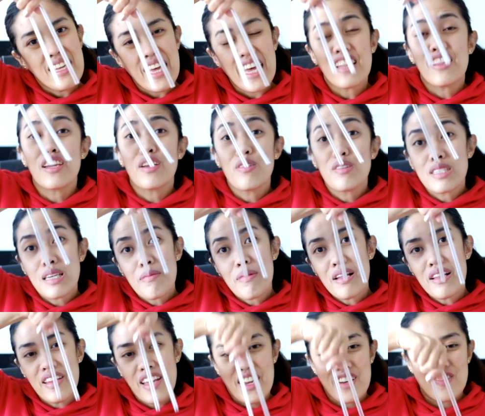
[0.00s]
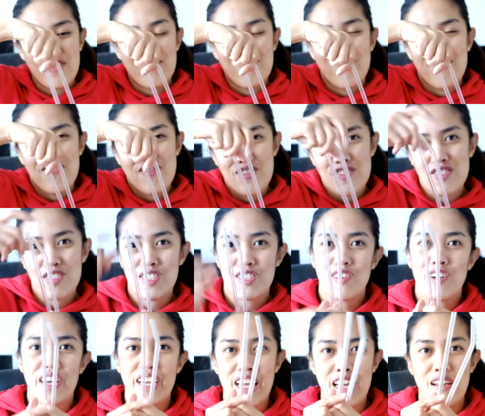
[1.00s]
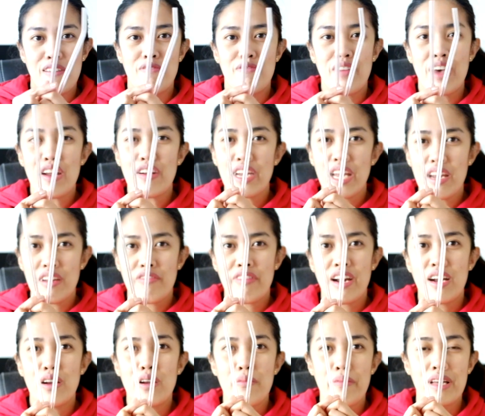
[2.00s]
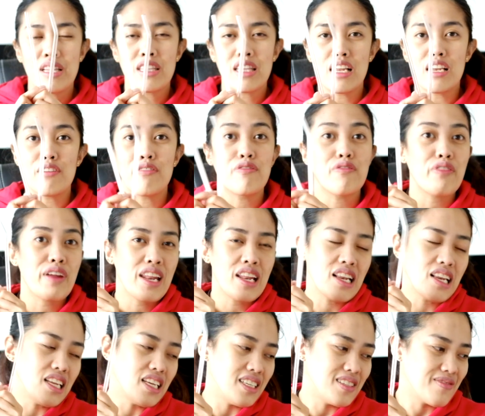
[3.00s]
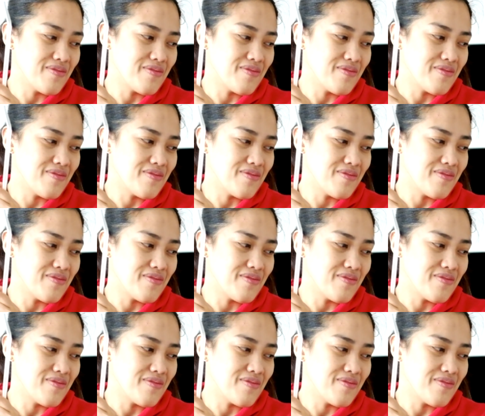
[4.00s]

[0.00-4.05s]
And reusable din. So ayan, very environmentally friendly.